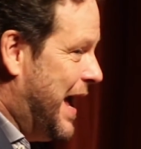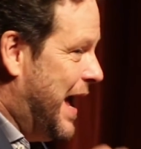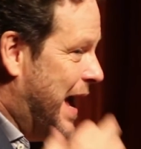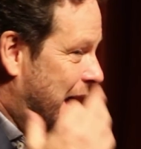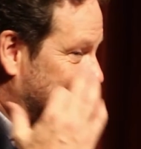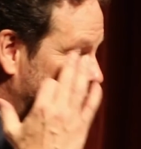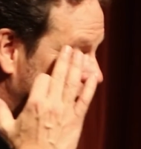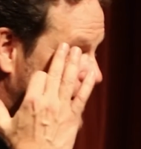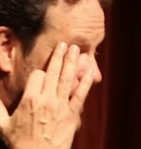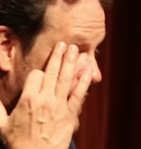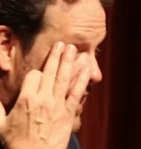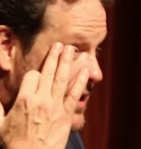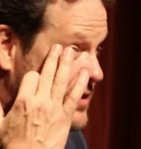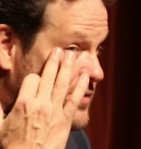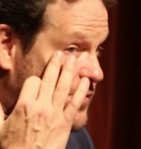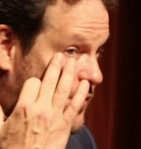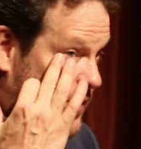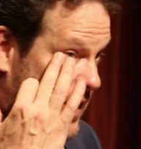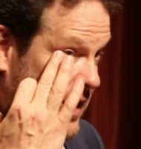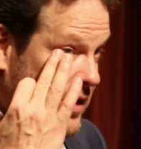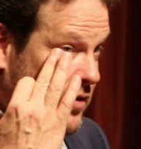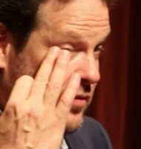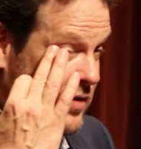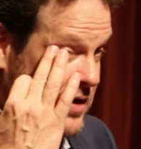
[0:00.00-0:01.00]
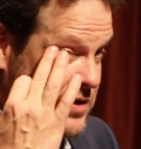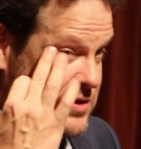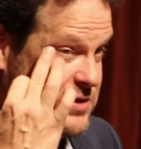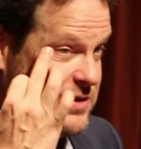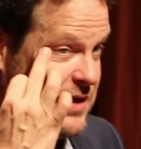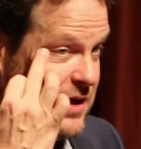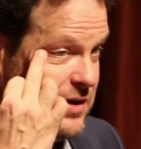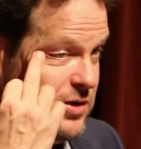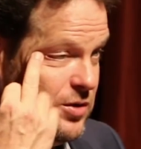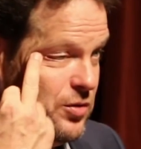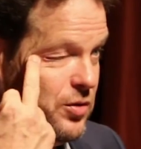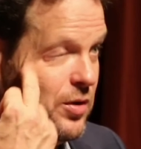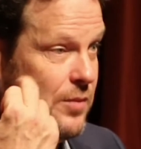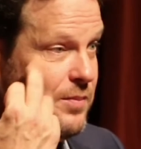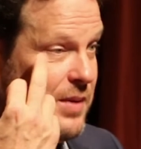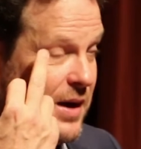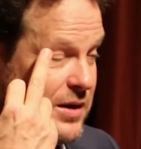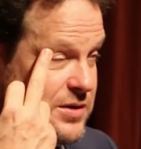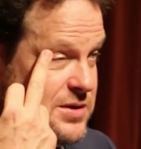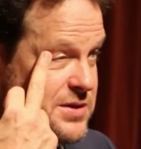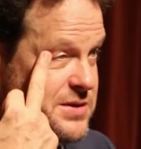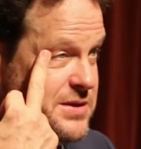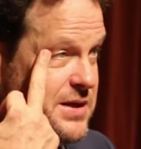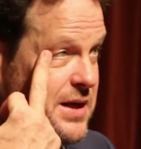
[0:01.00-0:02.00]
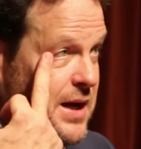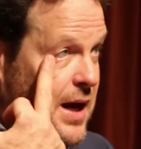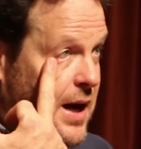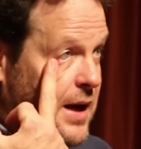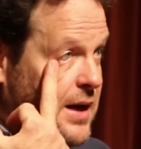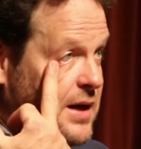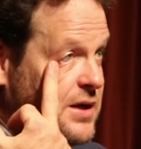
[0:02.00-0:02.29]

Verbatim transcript: And as Frank Rich said, you're about to see